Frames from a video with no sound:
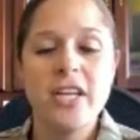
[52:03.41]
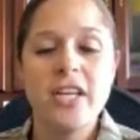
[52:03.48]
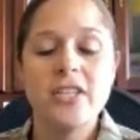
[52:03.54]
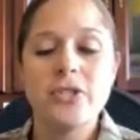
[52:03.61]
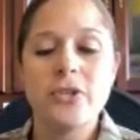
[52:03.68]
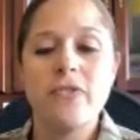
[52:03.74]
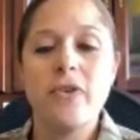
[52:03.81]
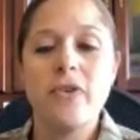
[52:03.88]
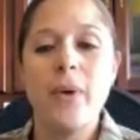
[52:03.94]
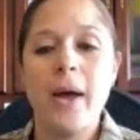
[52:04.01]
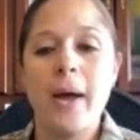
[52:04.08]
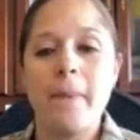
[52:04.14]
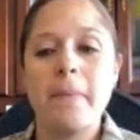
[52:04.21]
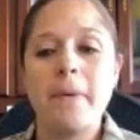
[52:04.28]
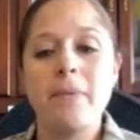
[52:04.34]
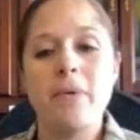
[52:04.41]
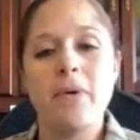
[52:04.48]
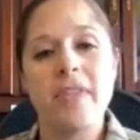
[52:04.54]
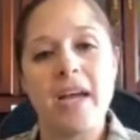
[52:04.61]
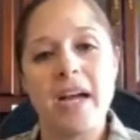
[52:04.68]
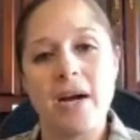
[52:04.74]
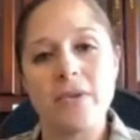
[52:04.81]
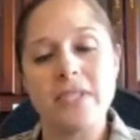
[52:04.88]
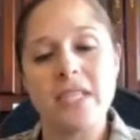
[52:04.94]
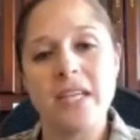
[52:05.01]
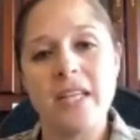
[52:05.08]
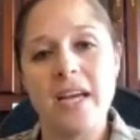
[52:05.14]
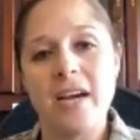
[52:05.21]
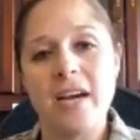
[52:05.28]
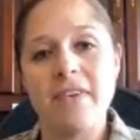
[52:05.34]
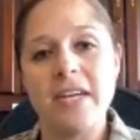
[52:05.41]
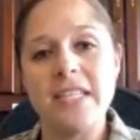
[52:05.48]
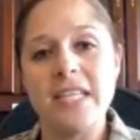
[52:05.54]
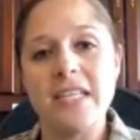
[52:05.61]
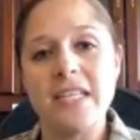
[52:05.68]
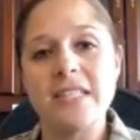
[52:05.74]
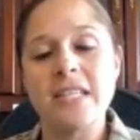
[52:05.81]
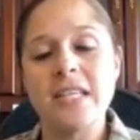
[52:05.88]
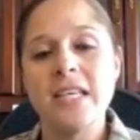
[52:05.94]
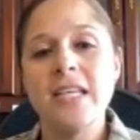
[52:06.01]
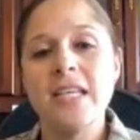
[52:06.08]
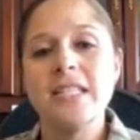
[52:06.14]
So if you have people on the outside that have ideas,